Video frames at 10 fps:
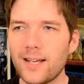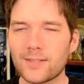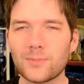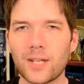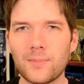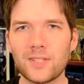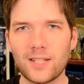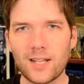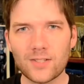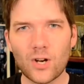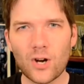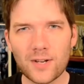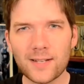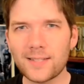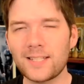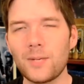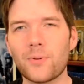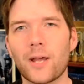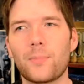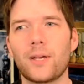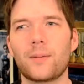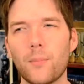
sometimes it's hard not to see Brad Pitt.